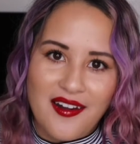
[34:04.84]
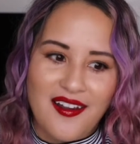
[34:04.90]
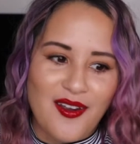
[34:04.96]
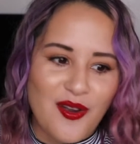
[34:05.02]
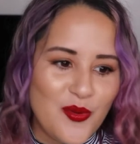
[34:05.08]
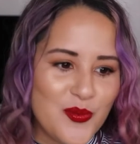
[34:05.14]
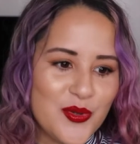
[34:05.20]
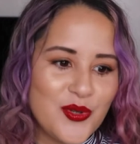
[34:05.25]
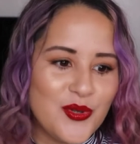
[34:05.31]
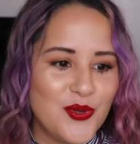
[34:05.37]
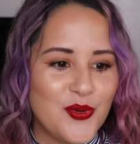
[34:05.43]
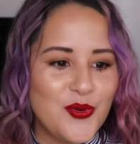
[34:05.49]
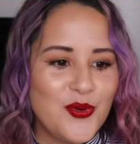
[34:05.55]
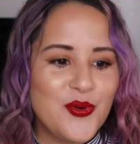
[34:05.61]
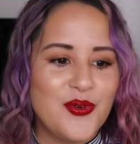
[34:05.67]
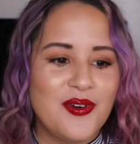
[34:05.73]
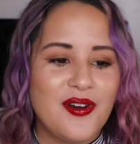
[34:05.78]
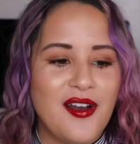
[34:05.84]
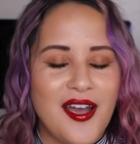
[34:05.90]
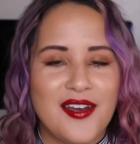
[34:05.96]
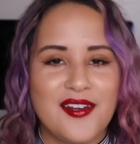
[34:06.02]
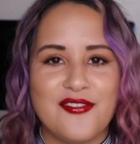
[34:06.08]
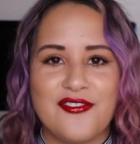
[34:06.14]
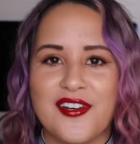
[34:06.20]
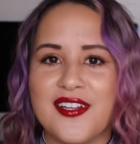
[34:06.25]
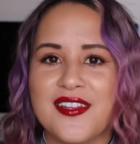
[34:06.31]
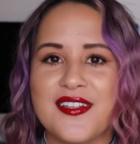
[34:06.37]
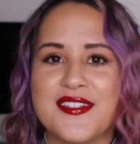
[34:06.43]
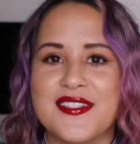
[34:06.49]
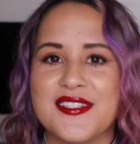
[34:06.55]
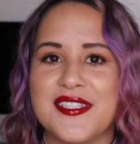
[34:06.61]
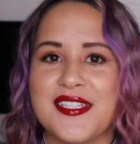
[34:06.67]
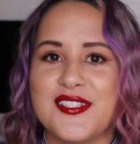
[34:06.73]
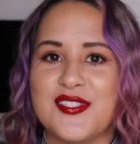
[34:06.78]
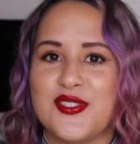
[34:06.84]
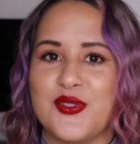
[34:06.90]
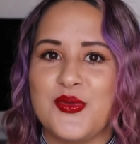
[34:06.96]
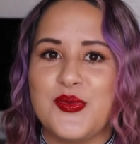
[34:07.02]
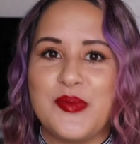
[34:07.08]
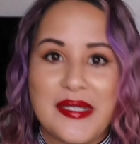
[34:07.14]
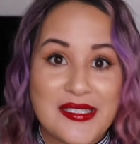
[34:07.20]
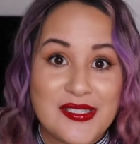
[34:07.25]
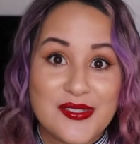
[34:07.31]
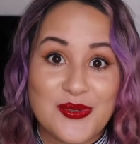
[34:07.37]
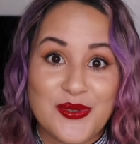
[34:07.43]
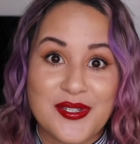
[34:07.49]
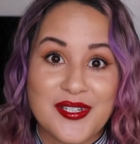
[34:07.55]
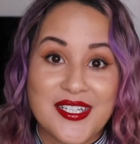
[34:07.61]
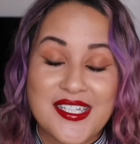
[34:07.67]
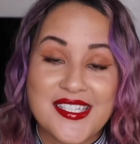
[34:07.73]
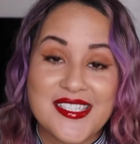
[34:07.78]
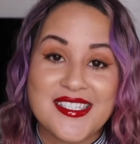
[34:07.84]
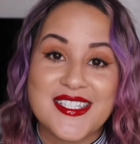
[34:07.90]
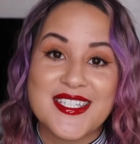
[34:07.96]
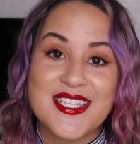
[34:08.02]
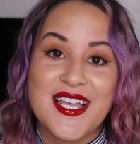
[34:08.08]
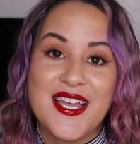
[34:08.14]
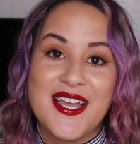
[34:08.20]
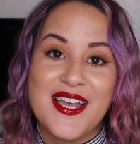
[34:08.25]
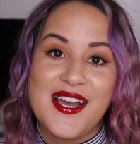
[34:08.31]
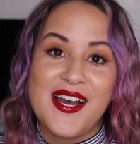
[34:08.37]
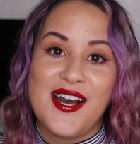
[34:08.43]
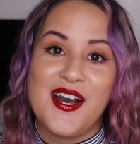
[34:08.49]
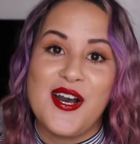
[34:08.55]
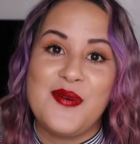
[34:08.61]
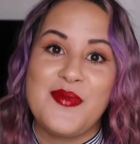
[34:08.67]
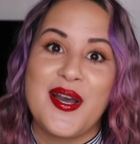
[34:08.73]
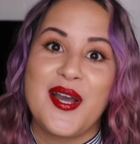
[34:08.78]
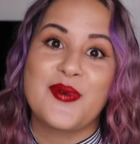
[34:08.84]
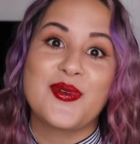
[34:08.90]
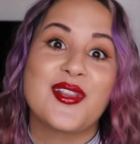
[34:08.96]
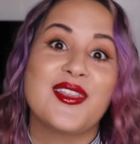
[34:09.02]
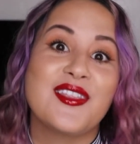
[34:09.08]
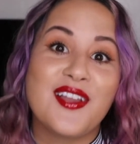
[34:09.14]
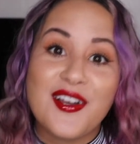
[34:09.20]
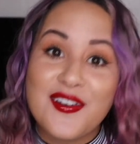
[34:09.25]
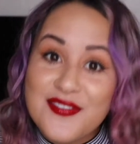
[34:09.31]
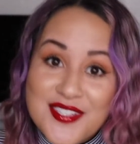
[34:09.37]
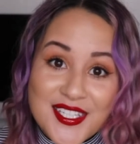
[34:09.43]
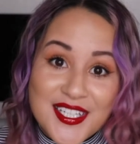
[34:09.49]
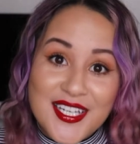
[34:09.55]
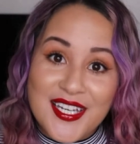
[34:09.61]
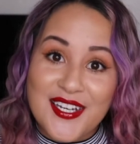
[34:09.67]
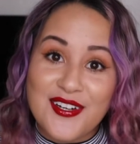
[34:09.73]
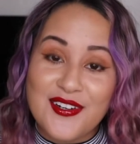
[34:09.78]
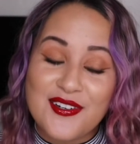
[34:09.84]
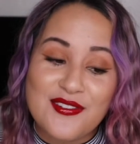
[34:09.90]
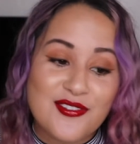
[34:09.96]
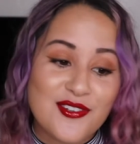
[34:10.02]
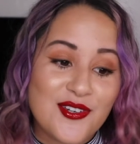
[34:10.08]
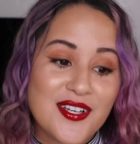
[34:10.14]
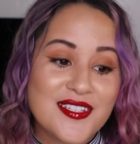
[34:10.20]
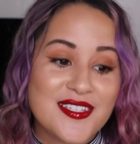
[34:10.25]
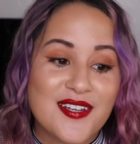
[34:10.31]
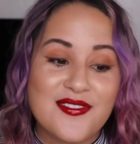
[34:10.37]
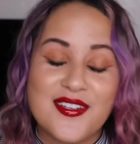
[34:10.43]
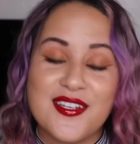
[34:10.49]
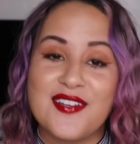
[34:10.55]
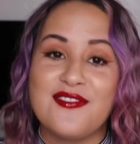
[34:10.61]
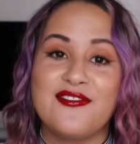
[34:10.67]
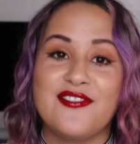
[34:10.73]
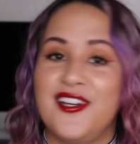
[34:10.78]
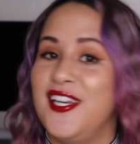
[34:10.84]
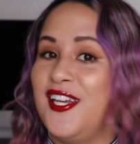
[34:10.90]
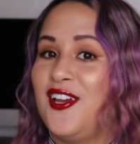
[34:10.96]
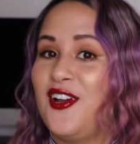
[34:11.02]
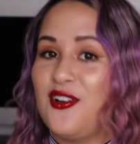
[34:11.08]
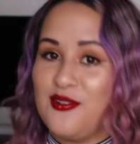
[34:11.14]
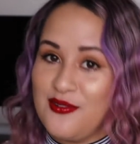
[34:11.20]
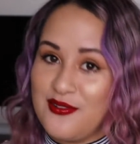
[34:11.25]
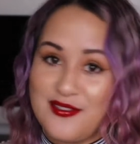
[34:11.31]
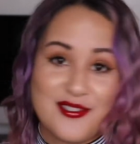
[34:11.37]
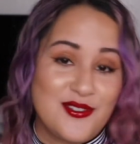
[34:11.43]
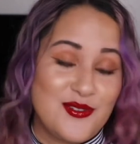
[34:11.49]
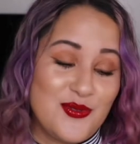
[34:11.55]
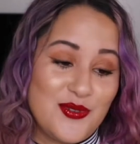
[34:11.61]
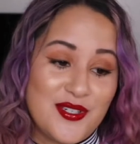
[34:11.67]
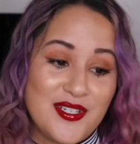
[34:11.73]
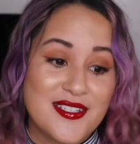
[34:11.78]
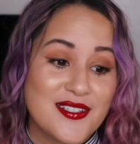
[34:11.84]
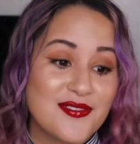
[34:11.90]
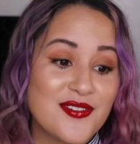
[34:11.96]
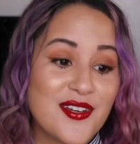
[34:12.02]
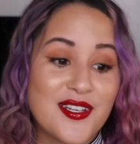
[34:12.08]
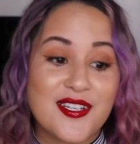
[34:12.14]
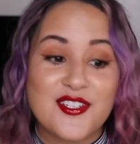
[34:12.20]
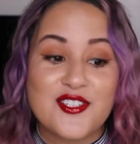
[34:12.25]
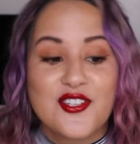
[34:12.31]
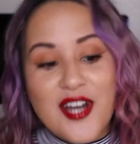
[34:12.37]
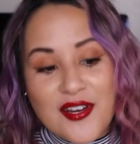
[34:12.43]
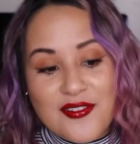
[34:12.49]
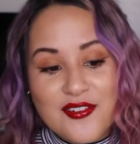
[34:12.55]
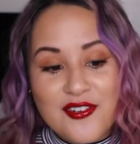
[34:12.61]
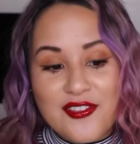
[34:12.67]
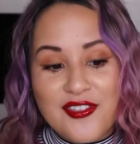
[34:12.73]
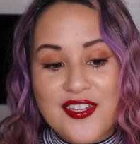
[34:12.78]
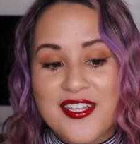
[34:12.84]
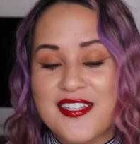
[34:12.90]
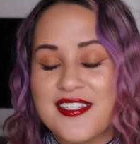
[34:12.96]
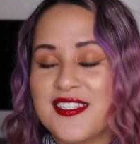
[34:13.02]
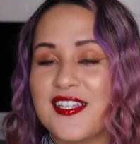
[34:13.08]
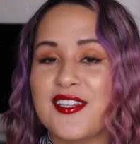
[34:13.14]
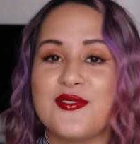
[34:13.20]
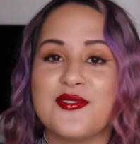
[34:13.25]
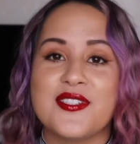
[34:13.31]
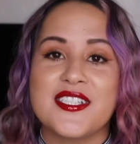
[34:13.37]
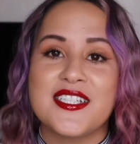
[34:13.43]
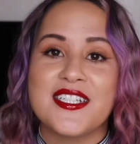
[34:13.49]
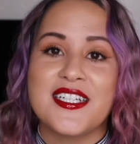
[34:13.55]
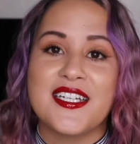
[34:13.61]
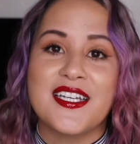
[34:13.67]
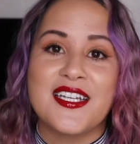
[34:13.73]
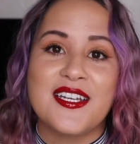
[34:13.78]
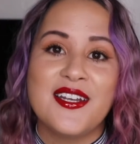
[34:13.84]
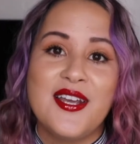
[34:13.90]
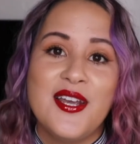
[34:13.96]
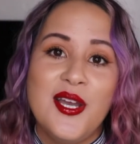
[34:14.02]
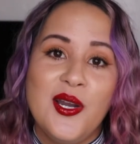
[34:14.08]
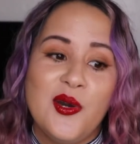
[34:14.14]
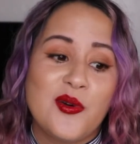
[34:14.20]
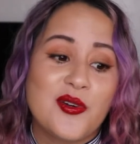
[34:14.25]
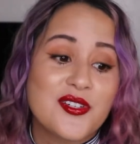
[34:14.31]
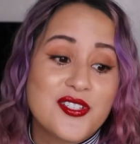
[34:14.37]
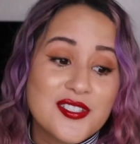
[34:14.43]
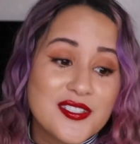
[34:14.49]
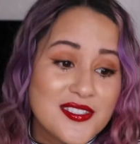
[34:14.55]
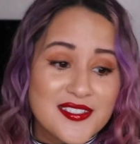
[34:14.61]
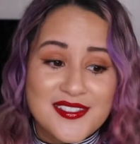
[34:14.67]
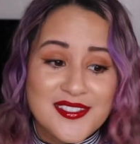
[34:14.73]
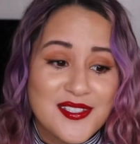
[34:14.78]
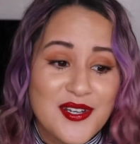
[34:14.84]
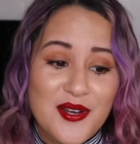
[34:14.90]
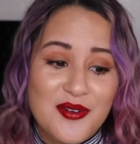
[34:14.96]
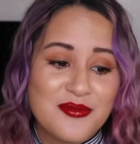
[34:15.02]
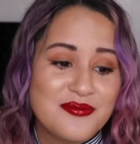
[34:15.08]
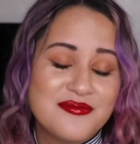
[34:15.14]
I hope you had fun listening to my stories. I would love to hear if you guys have any funny, awkward stories of any travel things that you did, or just, you know,